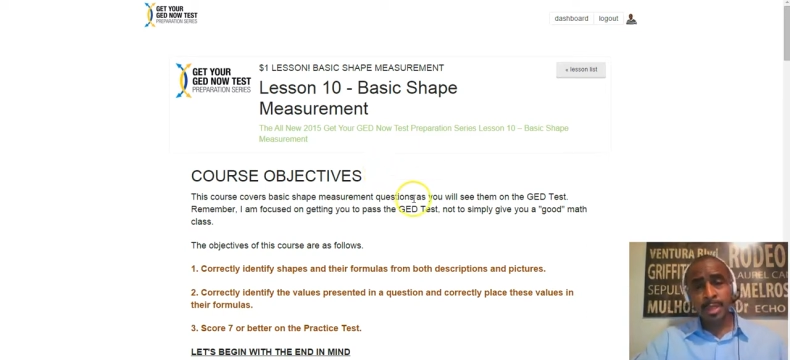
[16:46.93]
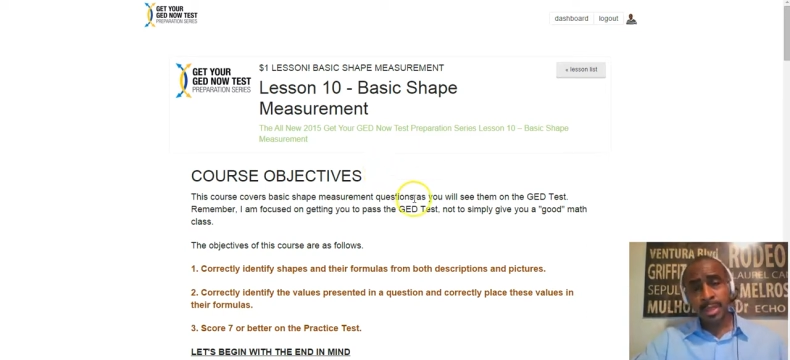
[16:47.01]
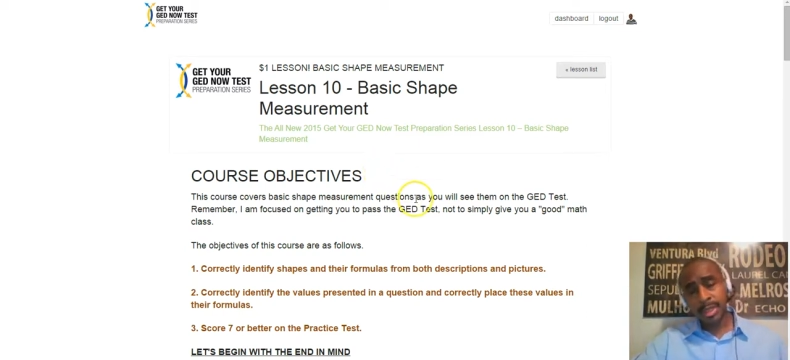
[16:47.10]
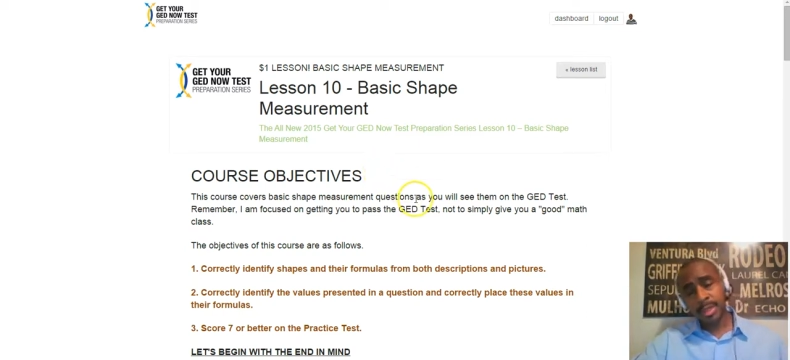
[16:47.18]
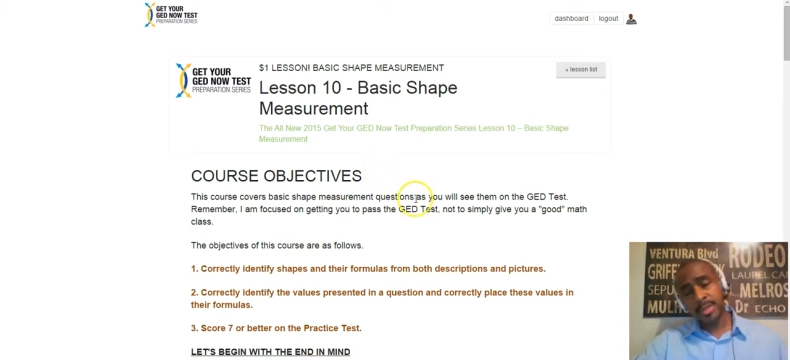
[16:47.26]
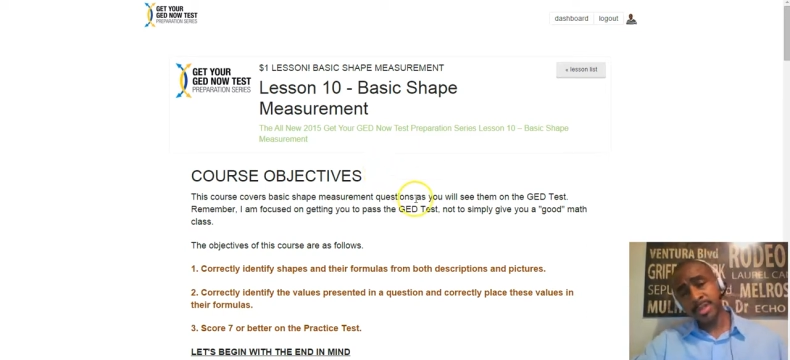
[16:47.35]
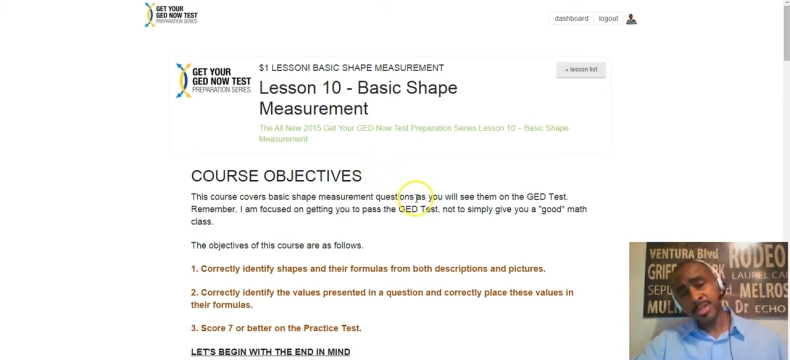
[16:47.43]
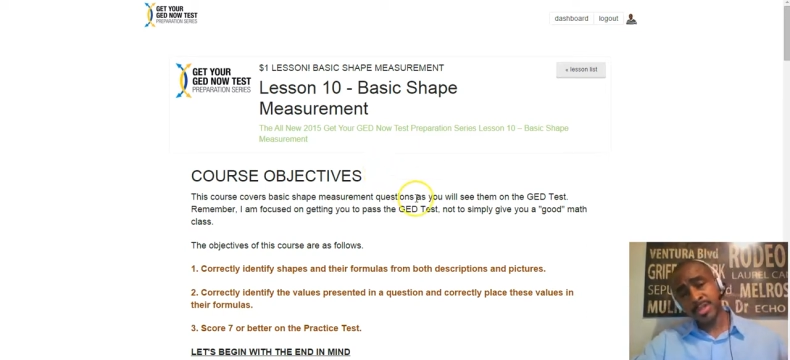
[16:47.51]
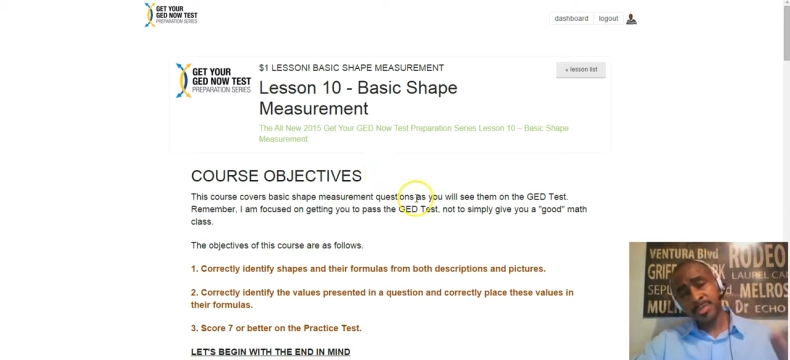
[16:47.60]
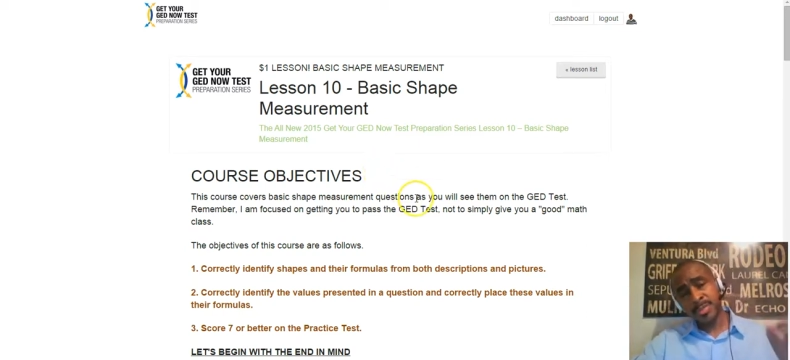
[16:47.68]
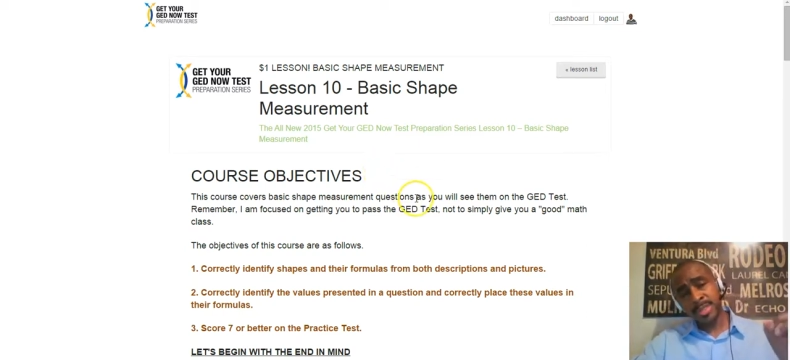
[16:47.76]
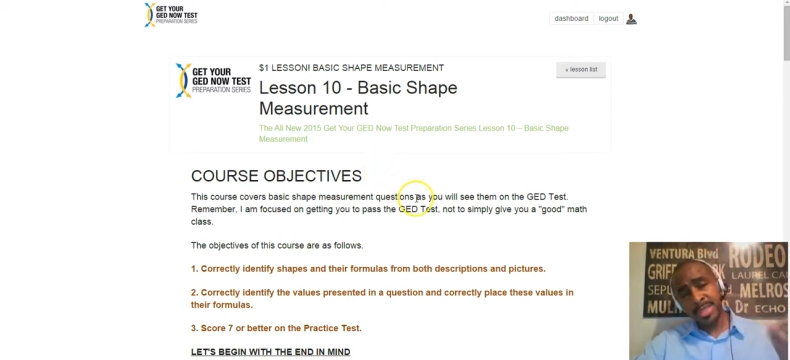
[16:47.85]
Again, this
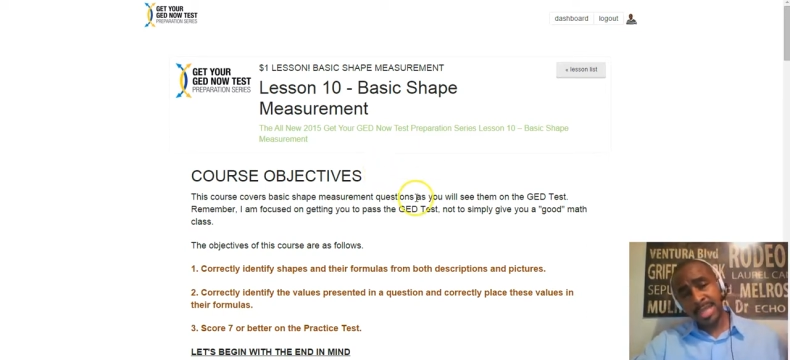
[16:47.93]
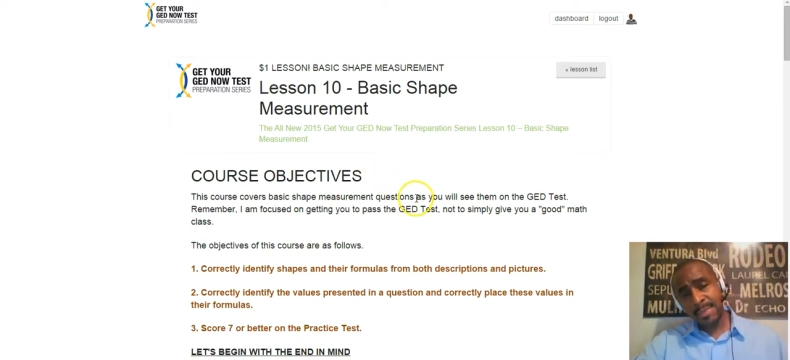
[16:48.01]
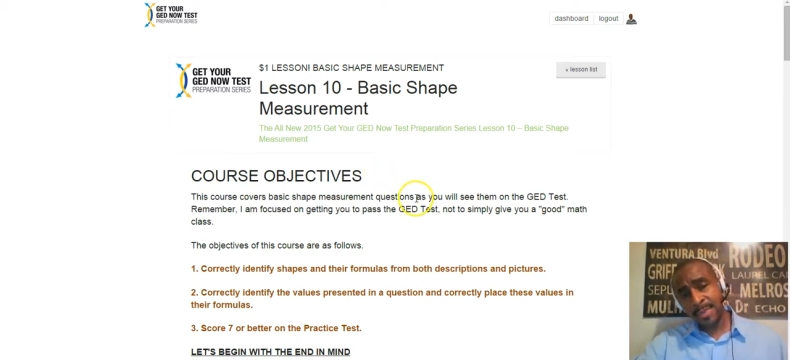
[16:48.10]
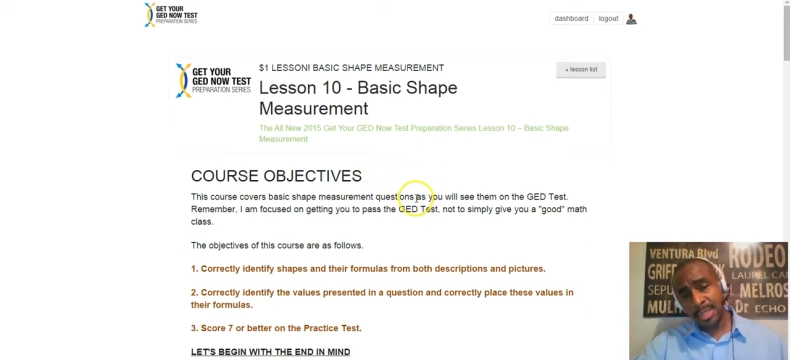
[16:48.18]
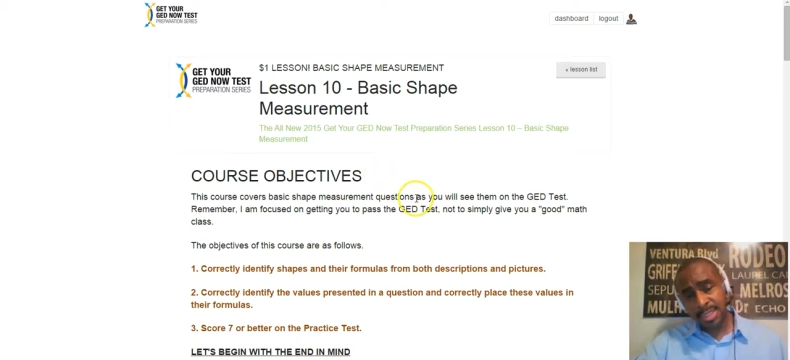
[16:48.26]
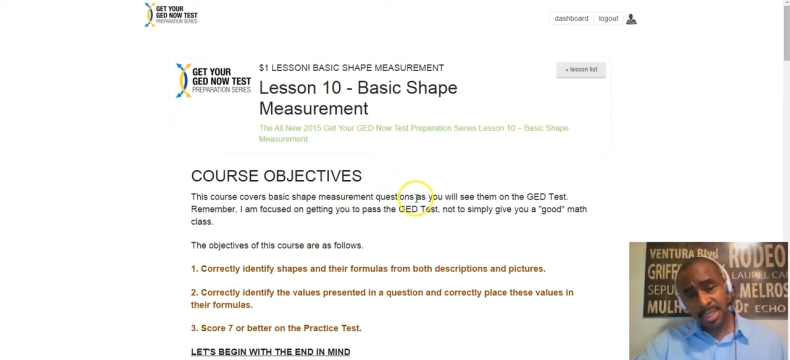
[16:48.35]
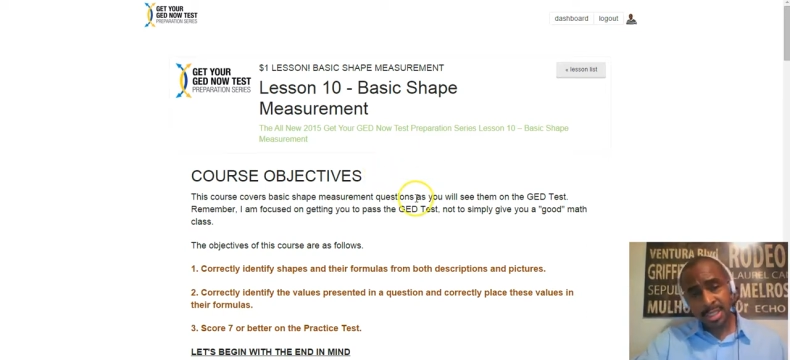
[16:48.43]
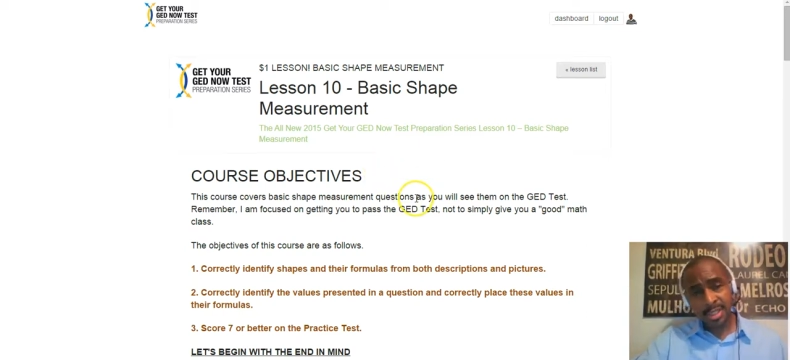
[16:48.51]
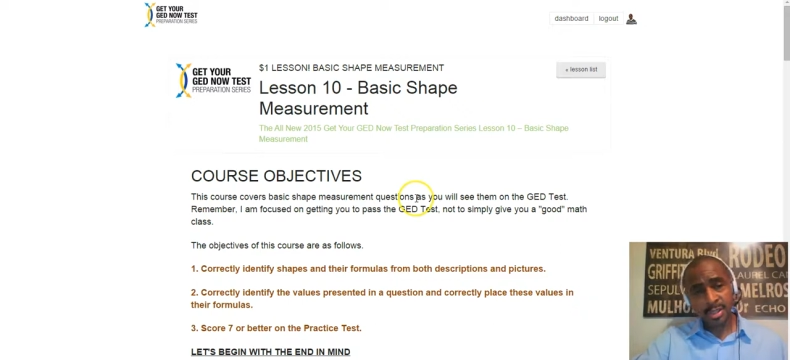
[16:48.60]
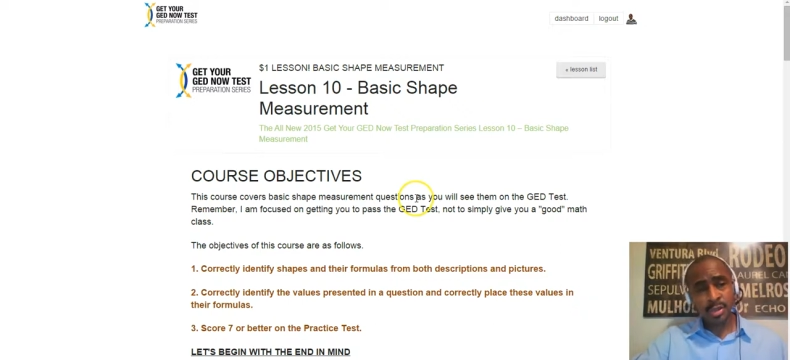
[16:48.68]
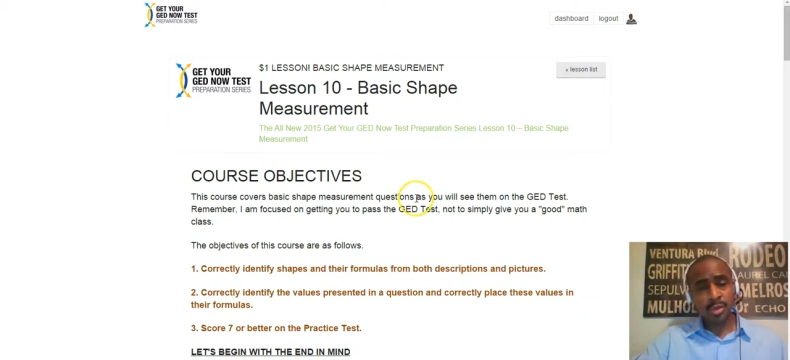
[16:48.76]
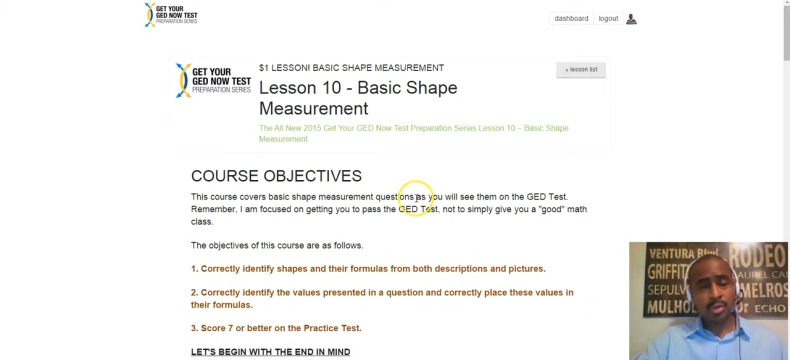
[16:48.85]
has been Damon Tennant